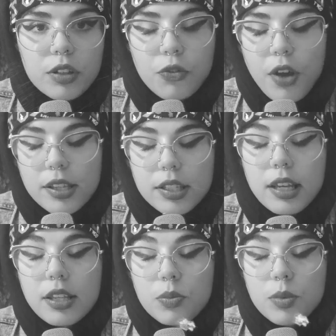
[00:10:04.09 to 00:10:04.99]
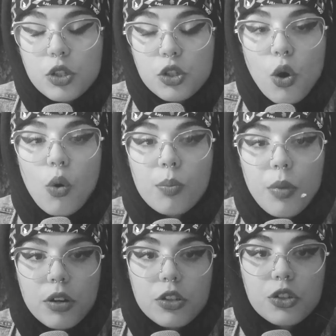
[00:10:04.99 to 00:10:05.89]
it fascinates me so
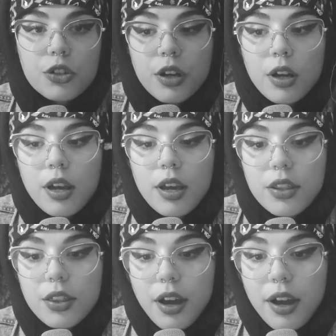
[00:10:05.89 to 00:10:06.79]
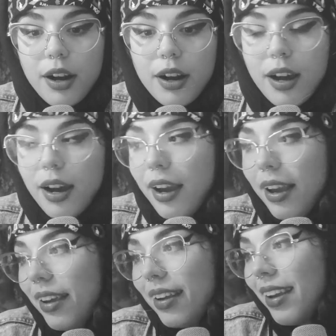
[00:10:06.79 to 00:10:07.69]
much that
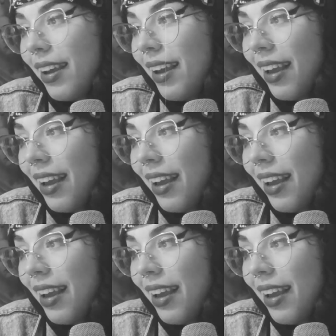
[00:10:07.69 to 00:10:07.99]
I